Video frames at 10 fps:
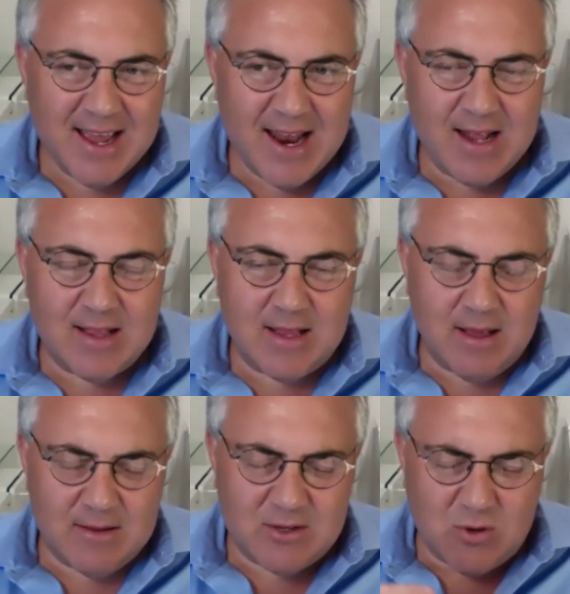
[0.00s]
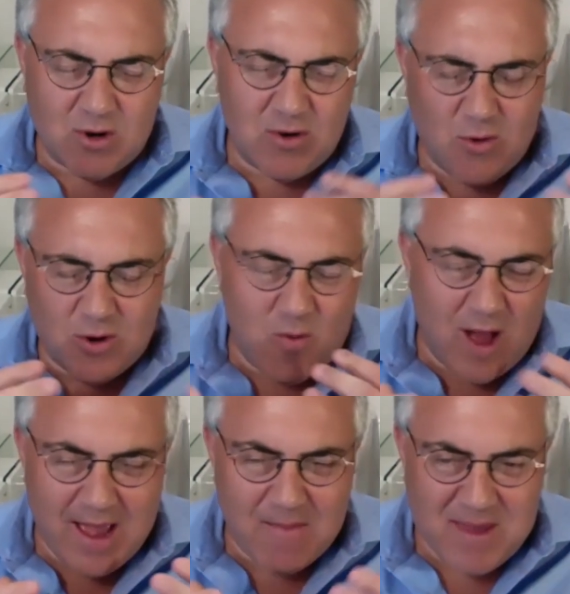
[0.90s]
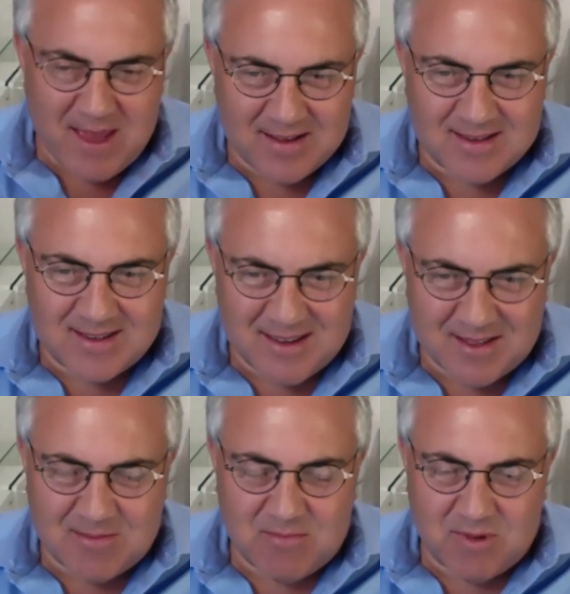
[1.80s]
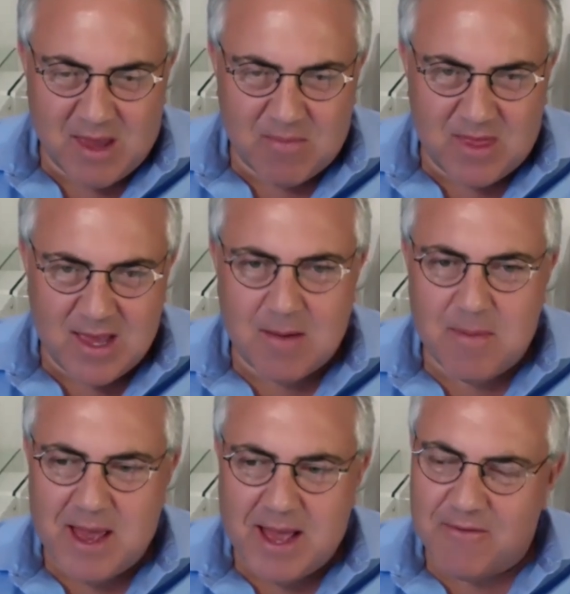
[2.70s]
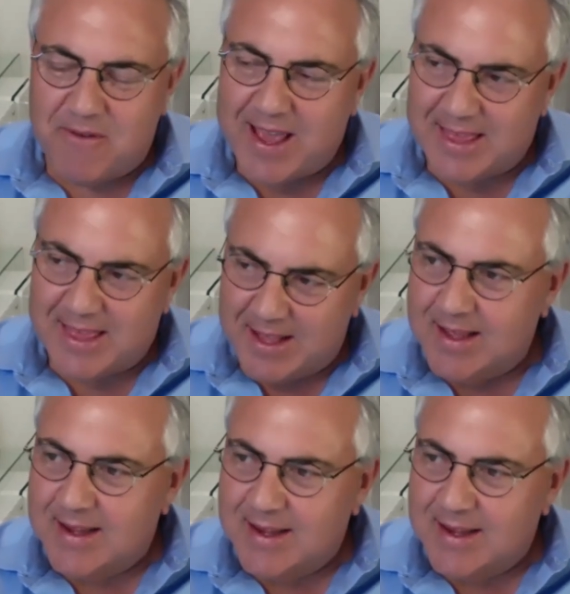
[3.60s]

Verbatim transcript: And it sort of gnawed away at me as I kept thinking about the fact that,